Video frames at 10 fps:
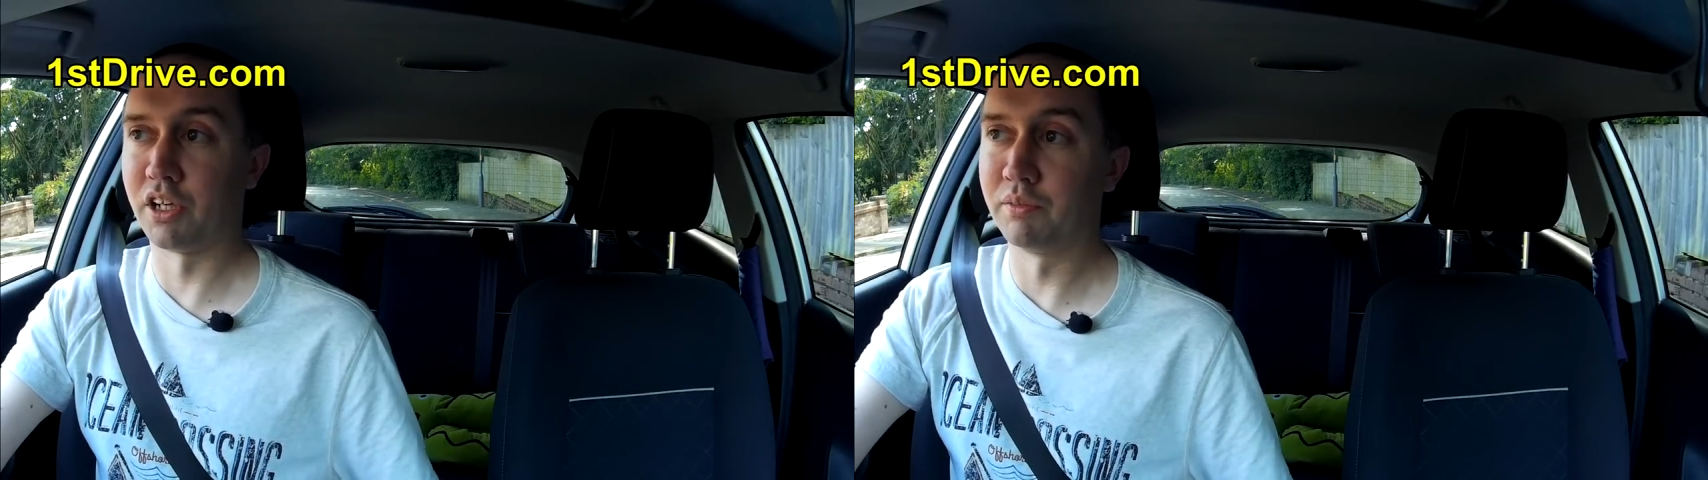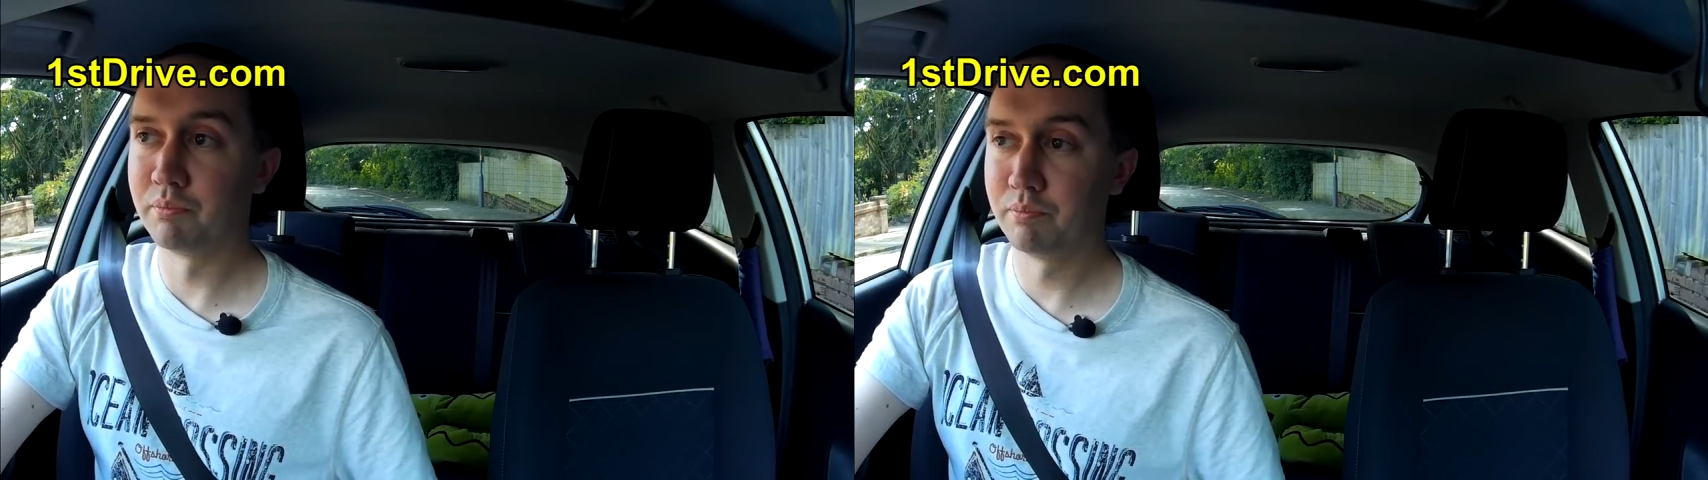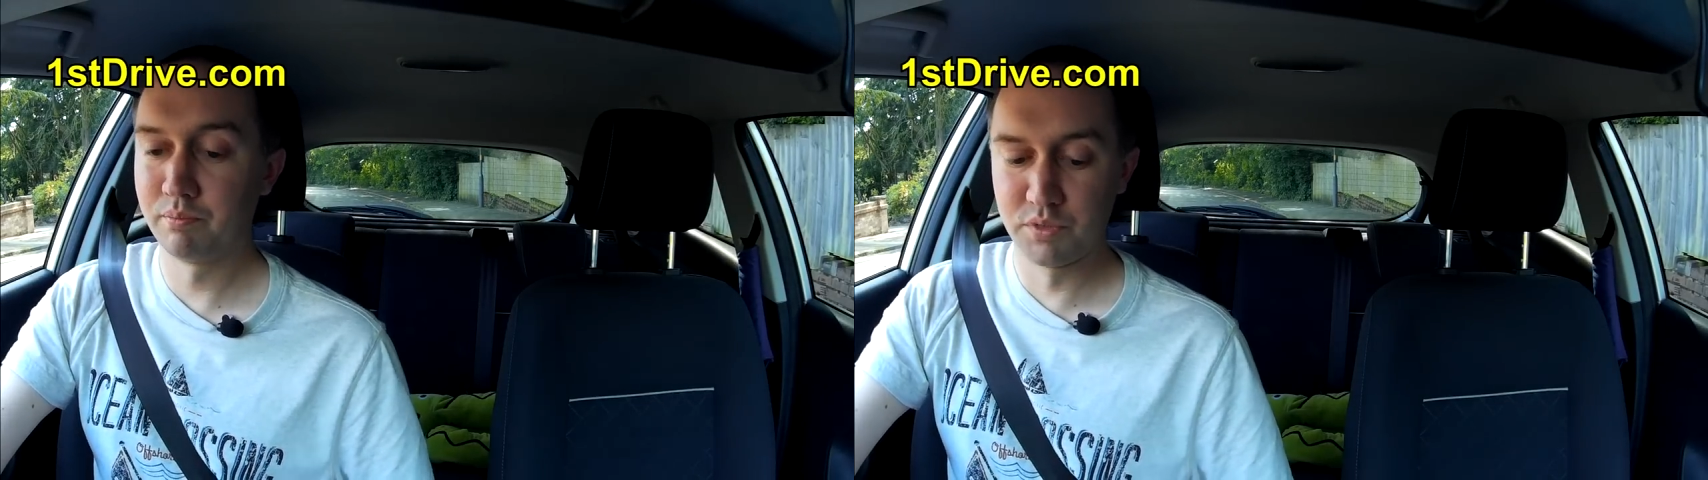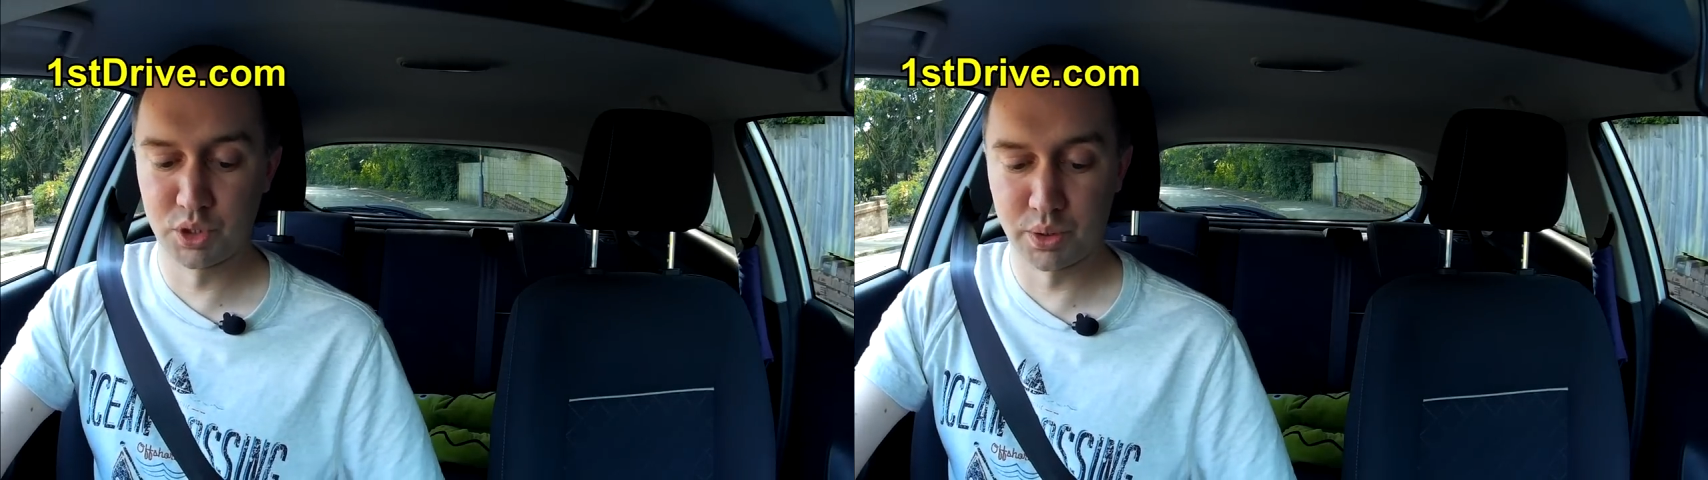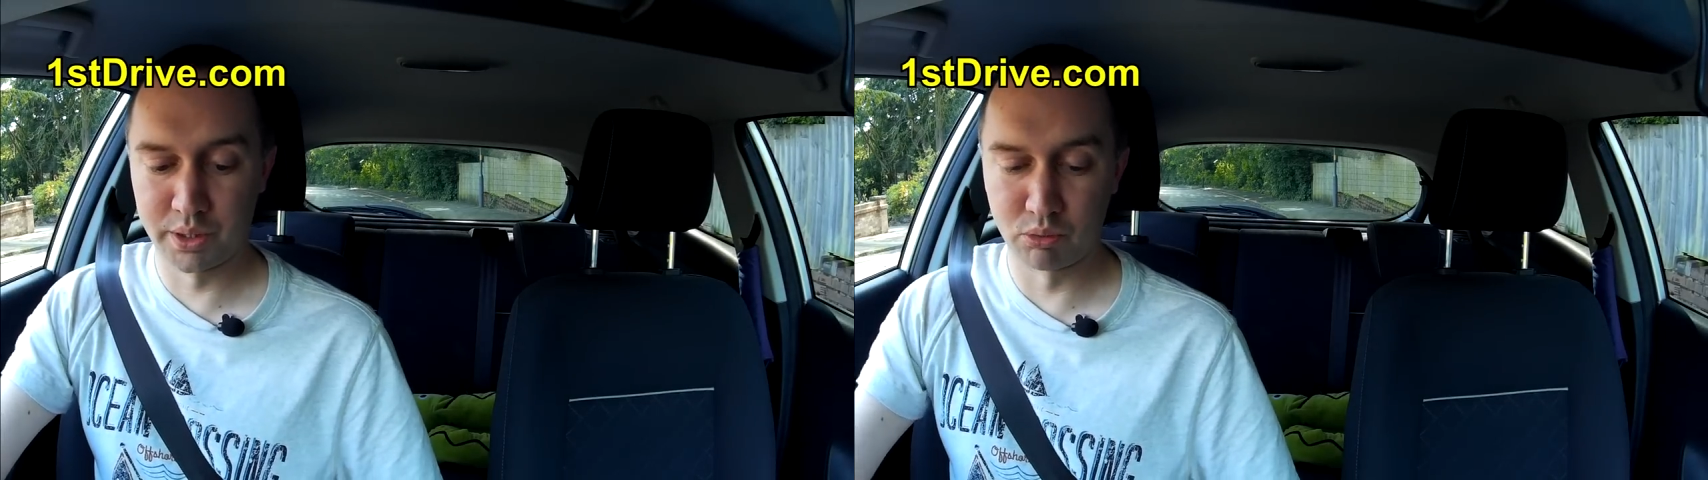on,
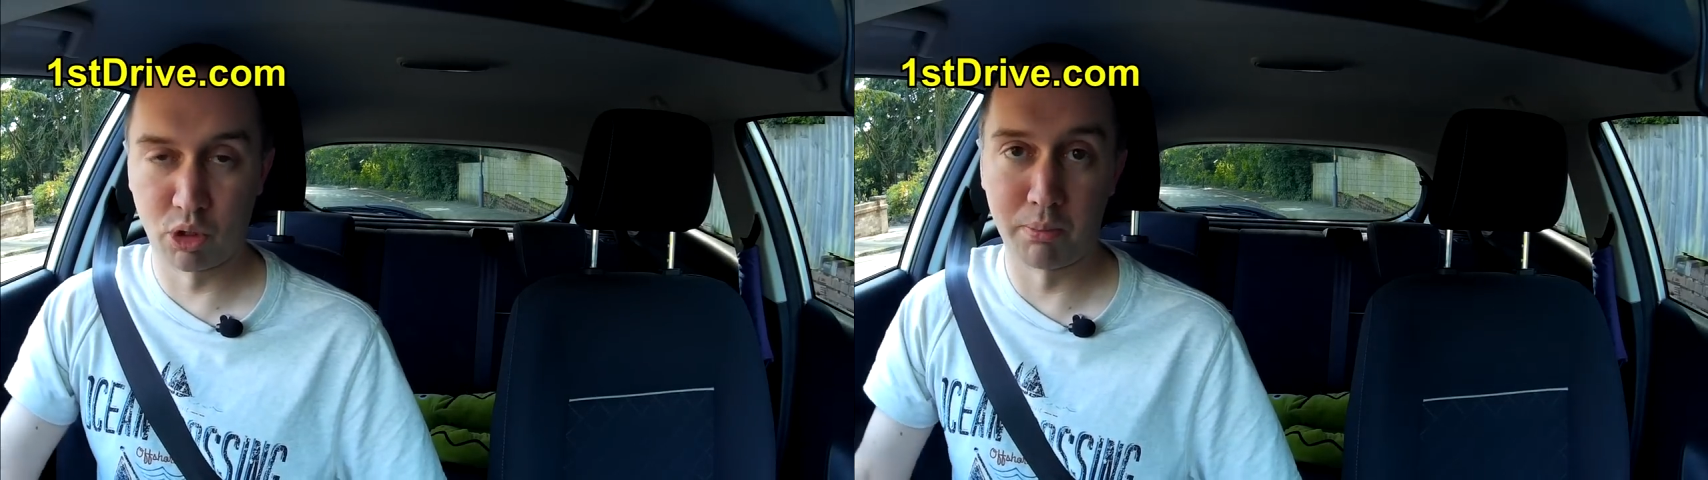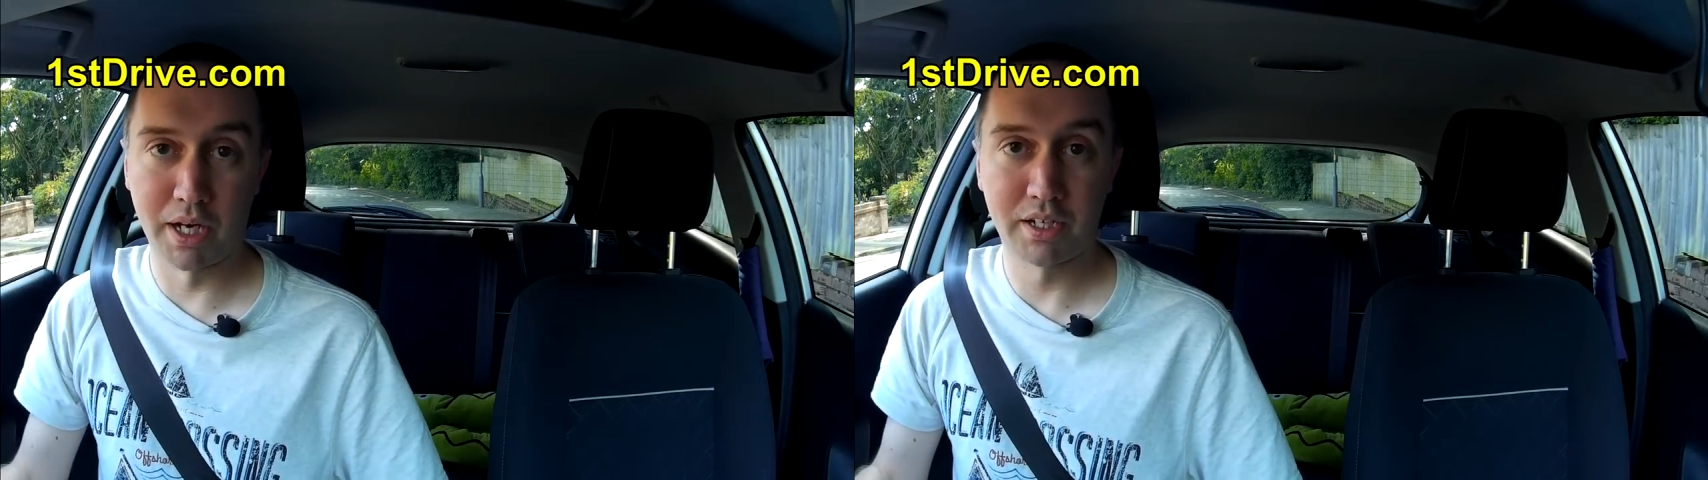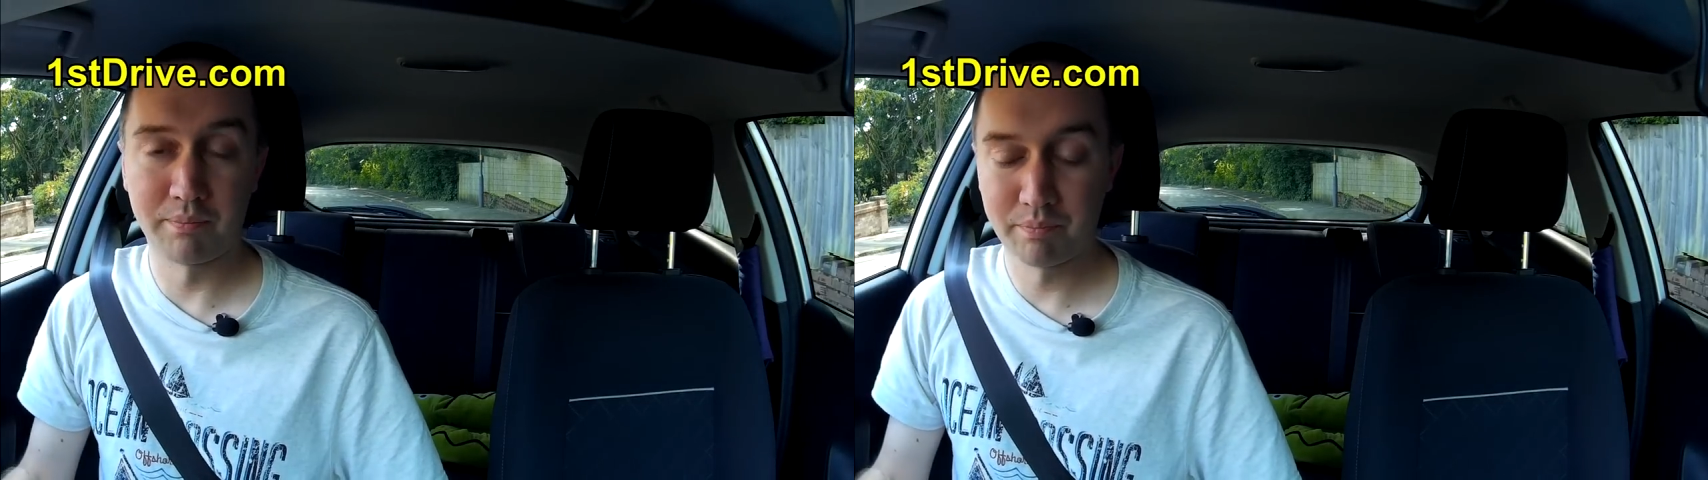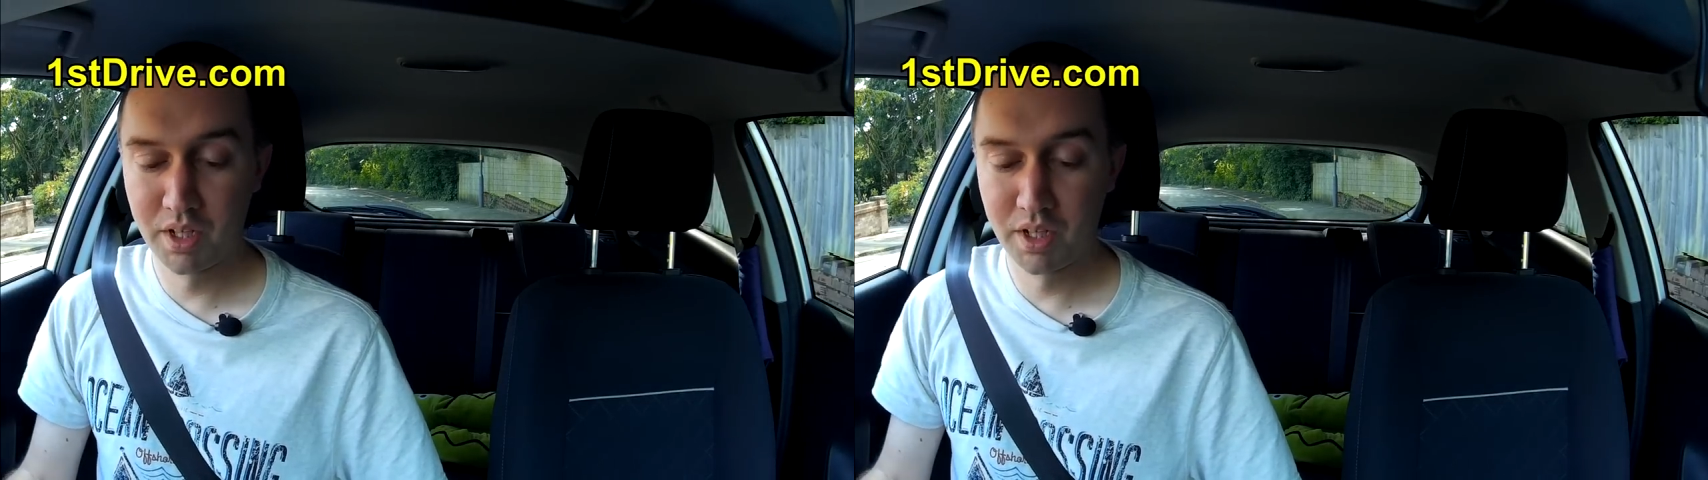so I don't roll back.